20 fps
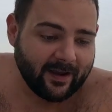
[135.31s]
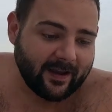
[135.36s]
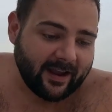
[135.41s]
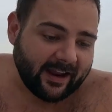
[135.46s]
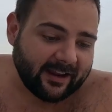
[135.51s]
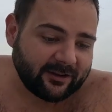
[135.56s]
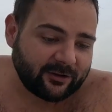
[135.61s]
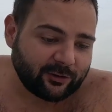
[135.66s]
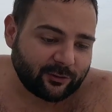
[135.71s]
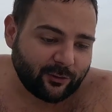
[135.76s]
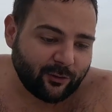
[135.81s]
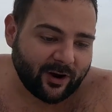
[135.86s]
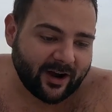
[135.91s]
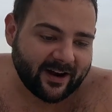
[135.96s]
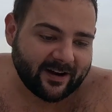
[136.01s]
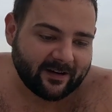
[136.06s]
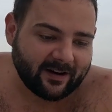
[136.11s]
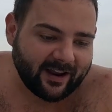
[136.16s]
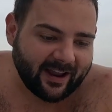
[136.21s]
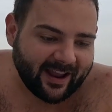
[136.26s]
and through
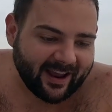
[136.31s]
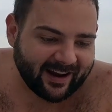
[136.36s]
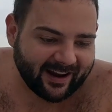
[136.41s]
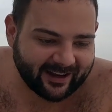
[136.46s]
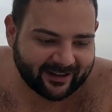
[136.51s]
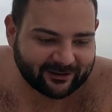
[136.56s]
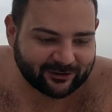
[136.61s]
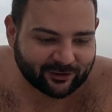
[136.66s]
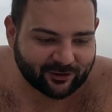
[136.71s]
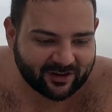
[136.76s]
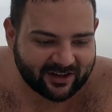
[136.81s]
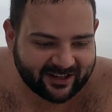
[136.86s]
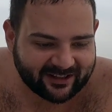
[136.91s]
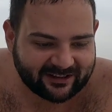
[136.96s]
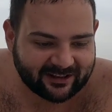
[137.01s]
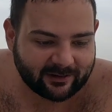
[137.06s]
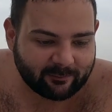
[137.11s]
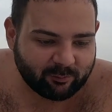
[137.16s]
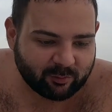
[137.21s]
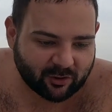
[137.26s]
an
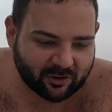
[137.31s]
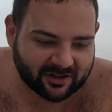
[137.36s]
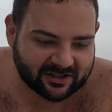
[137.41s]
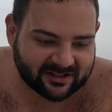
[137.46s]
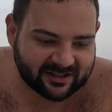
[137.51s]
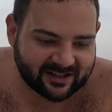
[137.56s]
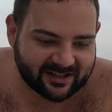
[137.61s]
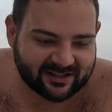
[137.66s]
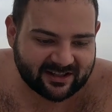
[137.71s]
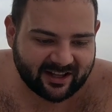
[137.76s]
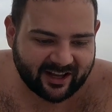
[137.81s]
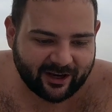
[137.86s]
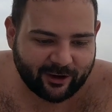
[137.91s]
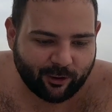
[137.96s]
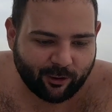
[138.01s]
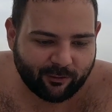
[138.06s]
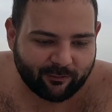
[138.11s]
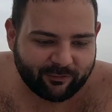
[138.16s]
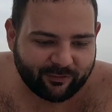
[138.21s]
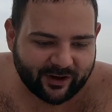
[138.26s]
electrolytic process, they
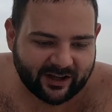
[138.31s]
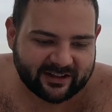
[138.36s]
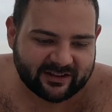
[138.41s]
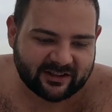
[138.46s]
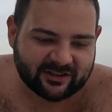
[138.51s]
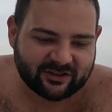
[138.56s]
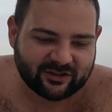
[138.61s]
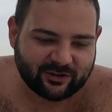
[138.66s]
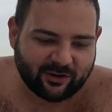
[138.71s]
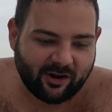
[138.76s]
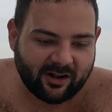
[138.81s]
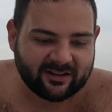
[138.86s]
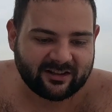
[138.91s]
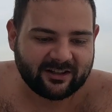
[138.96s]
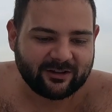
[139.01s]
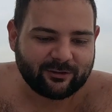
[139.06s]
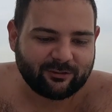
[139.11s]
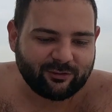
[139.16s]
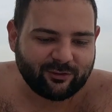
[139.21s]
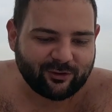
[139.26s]
convert the salt
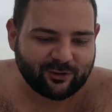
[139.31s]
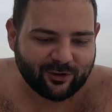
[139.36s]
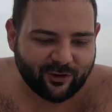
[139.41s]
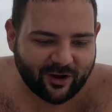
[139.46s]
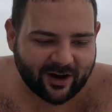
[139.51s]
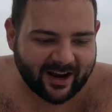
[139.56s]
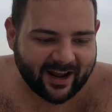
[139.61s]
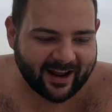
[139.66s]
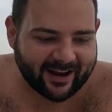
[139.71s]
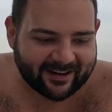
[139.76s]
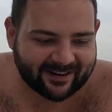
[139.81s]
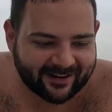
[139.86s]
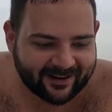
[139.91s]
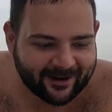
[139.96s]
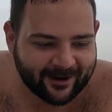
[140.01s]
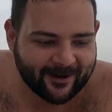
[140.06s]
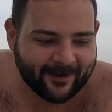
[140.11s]
into chlorine.